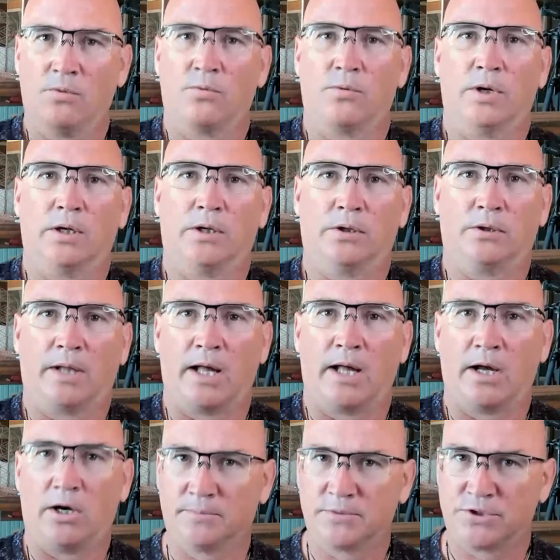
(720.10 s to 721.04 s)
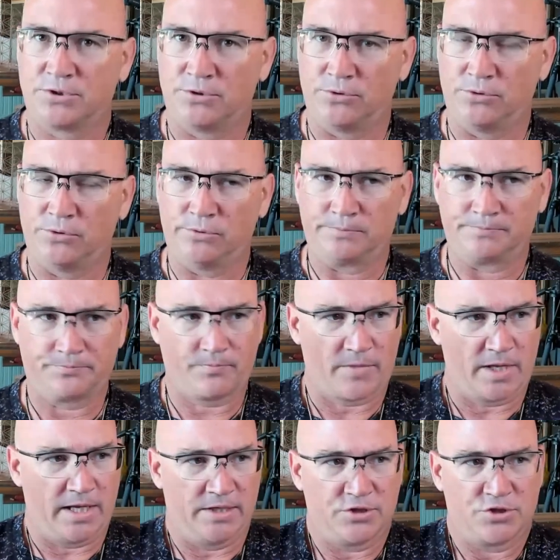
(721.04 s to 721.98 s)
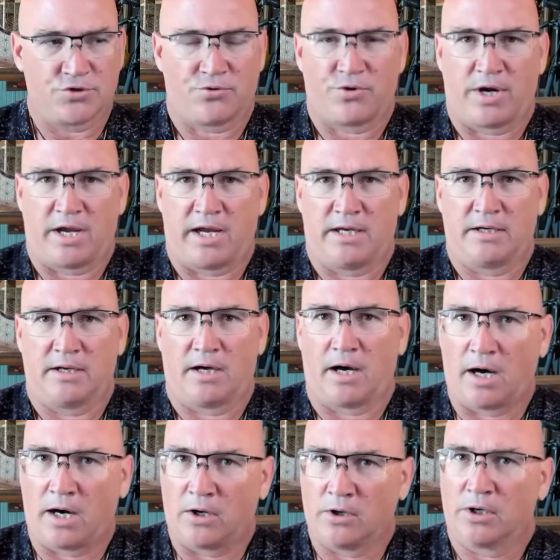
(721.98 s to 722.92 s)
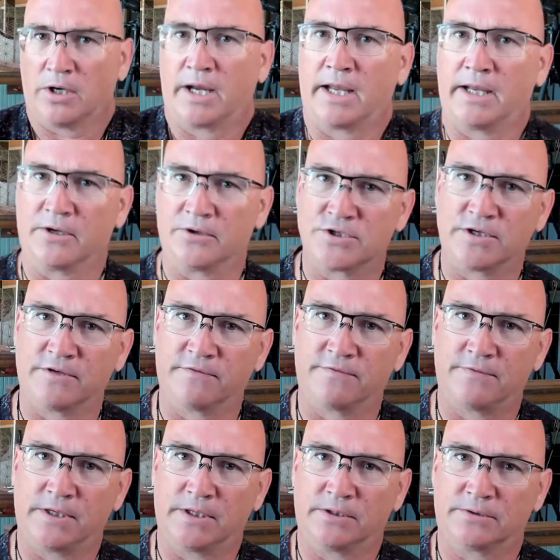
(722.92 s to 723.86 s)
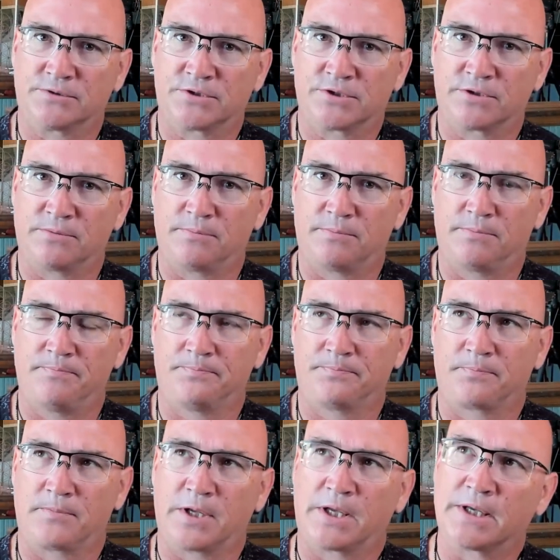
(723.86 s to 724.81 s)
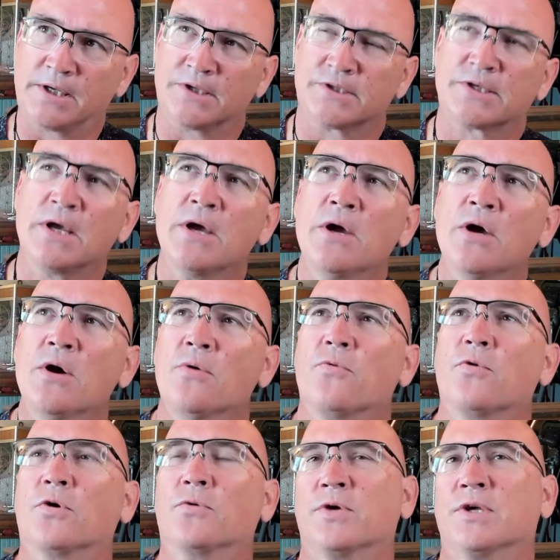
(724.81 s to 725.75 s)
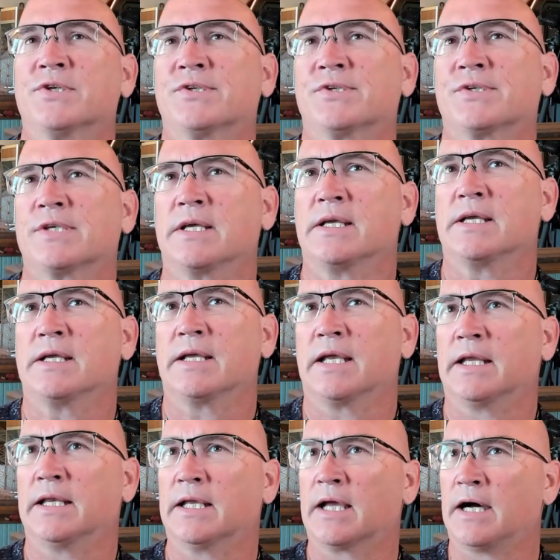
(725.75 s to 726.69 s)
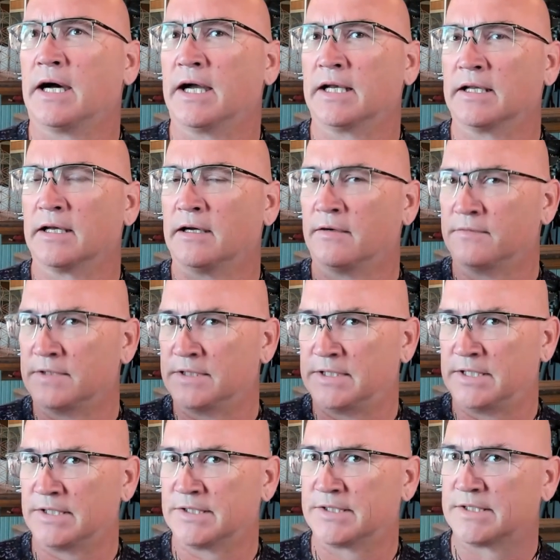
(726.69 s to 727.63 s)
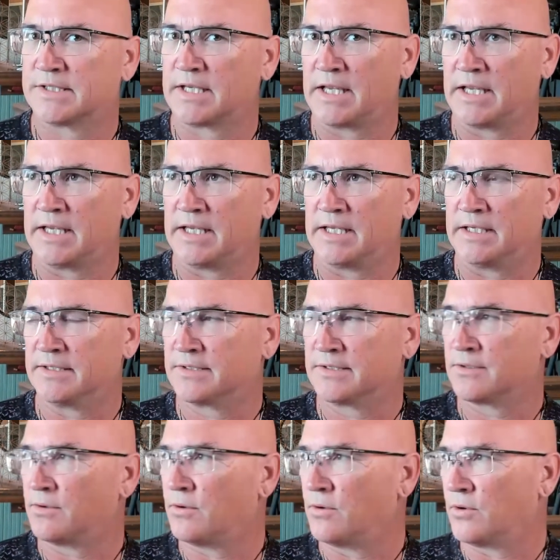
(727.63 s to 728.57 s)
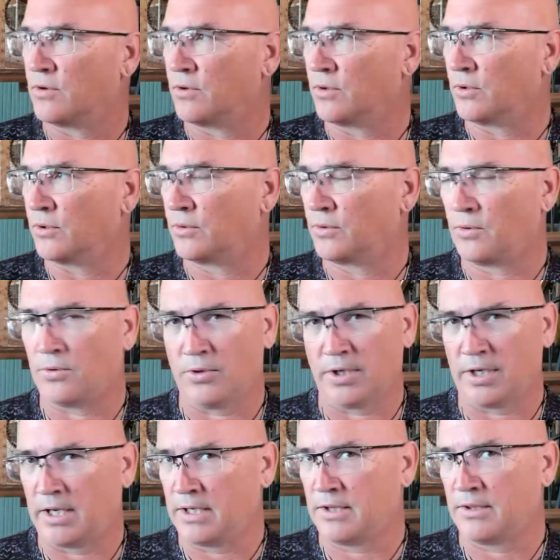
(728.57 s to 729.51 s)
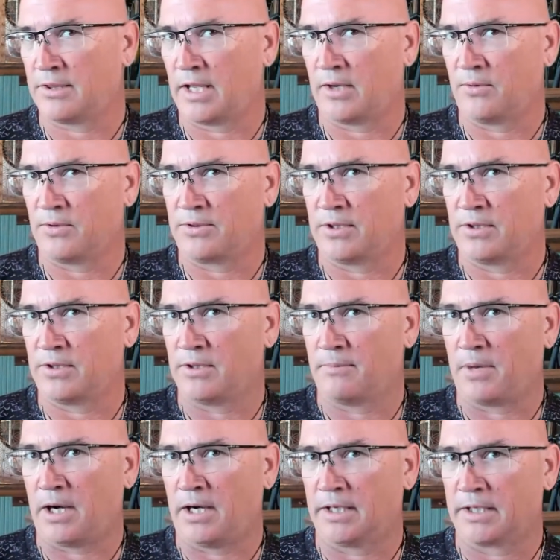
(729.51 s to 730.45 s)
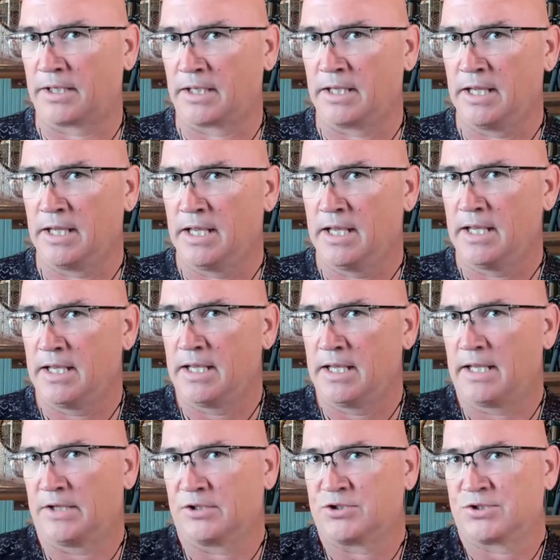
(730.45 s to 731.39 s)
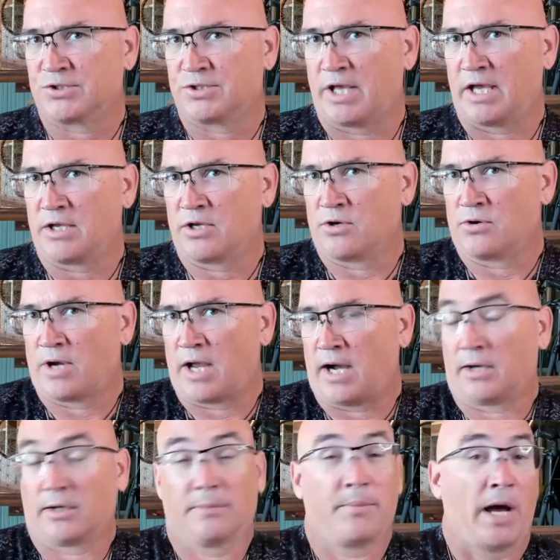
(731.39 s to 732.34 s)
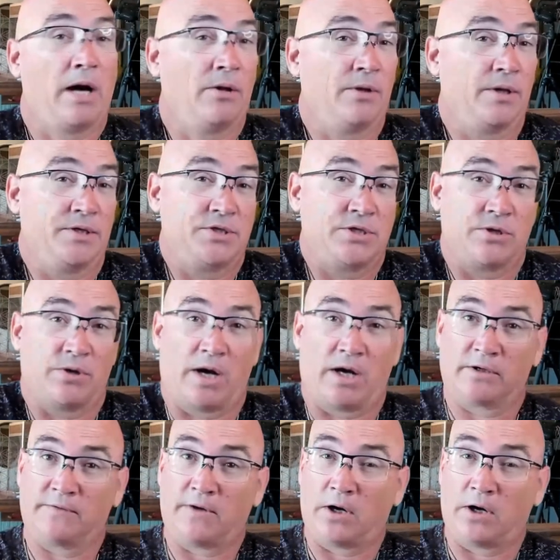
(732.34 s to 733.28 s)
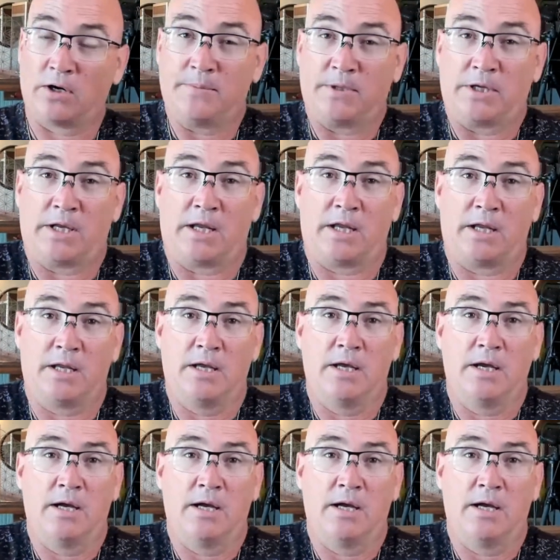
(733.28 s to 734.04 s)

will help to and train our energy fields to because when we see any kind of dis-ease or or anything within the body it's just that you're out of balance you're out of harmony